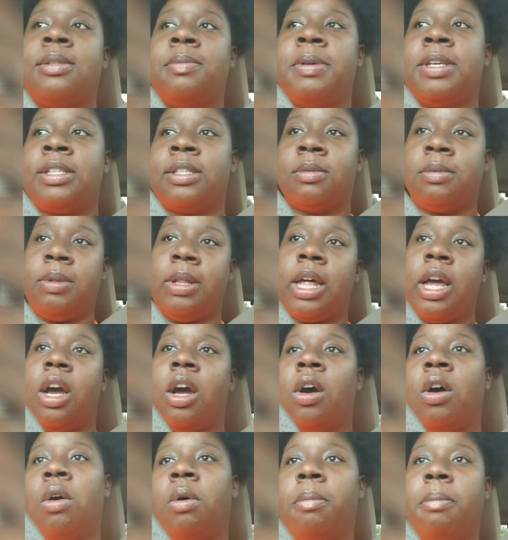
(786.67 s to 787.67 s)
business and be like,
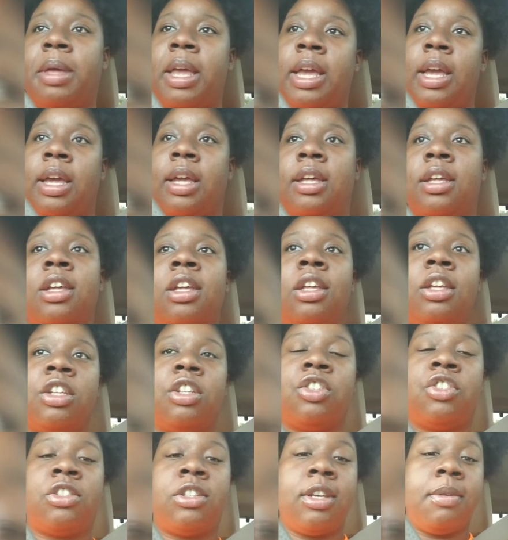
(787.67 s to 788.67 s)
oh man,
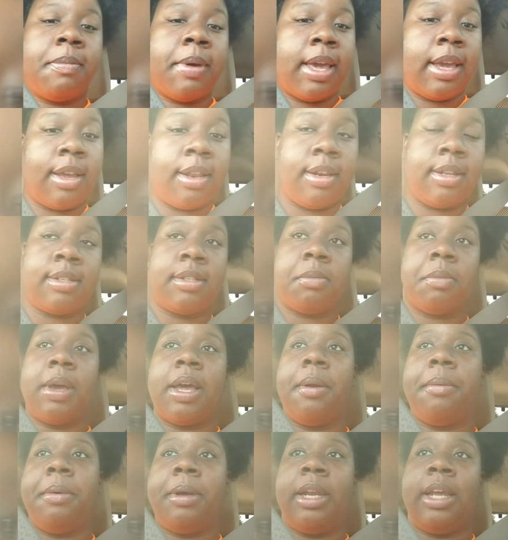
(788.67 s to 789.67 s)
she making this
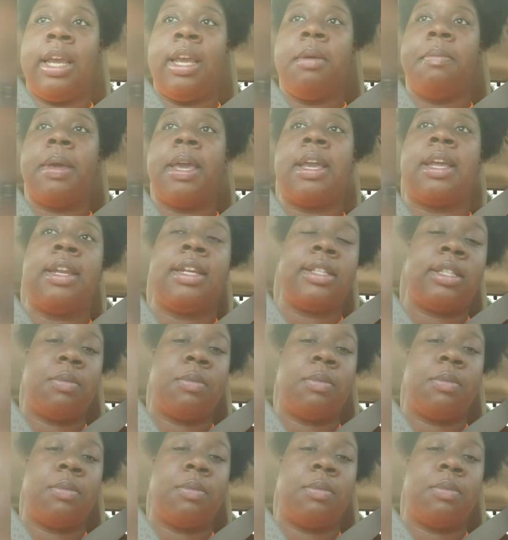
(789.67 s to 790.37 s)
amount of money, he making this